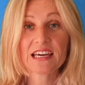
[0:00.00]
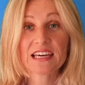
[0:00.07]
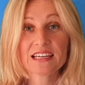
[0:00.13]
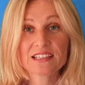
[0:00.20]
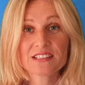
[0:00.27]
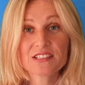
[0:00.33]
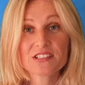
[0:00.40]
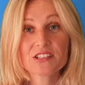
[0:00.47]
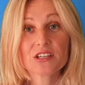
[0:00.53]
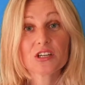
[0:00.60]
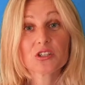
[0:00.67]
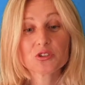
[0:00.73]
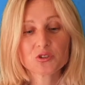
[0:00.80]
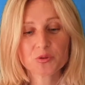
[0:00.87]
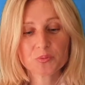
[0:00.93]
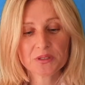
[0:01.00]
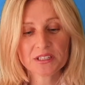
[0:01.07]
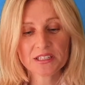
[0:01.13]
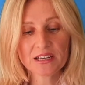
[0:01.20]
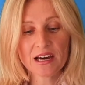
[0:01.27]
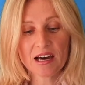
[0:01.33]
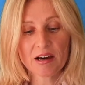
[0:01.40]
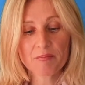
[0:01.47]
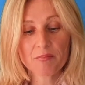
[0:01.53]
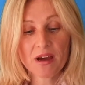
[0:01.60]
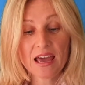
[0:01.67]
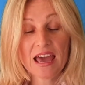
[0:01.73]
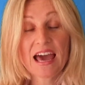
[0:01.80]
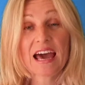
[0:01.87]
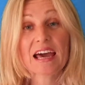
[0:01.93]
is to
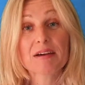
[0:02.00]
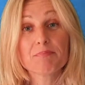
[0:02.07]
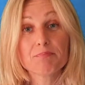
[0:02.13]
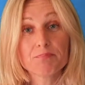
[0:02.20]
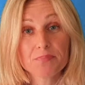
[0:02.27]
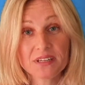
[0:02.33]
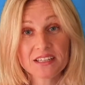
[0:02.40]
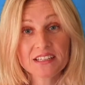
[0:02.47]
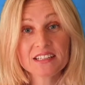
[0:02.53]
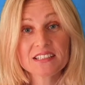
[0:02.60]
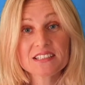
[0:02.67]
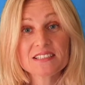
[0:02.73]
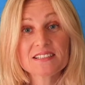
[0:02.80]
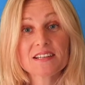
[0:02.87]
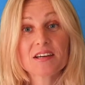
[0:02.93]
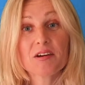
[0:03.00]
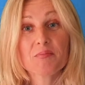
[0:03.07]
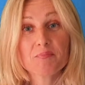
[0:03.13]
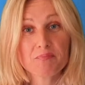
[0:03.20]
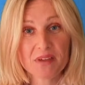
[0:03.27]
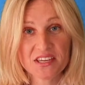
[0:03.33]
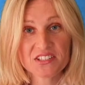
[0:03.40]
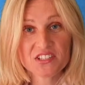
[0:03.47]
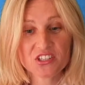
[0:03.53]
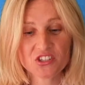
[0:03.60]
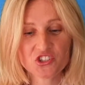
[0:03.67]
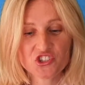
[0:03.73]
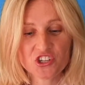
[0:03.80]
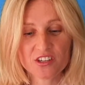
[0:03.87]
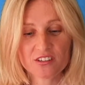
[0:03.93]
become a biggest
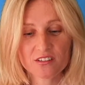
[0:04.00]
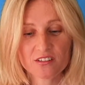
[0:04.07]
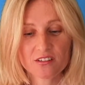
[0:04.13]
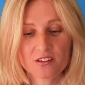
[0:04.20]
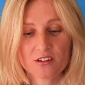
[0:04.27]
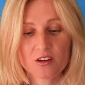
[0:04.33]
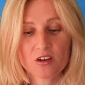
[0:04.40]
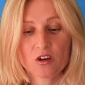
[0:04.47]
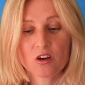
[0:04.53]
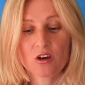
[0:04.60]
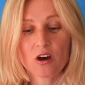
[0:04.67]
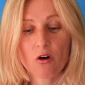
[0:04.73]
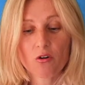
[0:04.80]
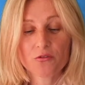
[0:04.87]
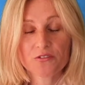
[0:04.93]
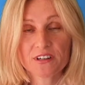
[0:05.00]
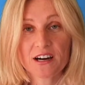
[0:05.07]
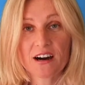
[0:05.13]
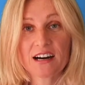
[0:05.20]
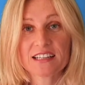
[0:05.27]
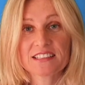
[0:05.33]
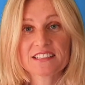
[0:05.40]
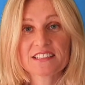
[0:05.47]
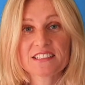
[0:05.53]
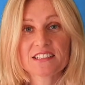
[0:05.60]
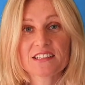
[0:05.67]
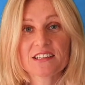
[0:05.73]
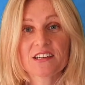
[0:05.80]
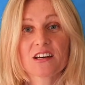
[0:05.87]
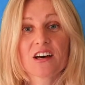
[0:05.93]
messenger of
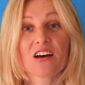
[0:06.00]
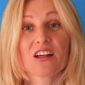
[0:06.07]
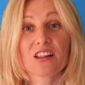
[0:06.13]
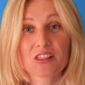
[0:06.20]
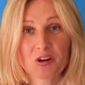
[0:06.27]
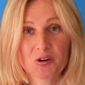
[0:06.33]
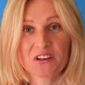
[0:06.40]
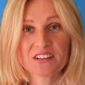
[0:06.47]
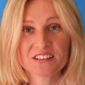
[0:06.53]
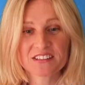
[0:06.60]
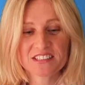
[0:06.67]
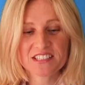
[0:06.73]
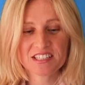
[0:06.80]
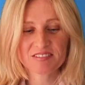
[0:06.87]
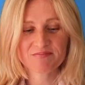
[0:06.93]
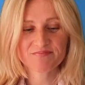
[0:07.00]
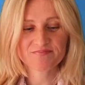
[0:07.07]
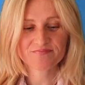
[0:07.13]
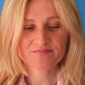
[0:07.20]
God's loyalty.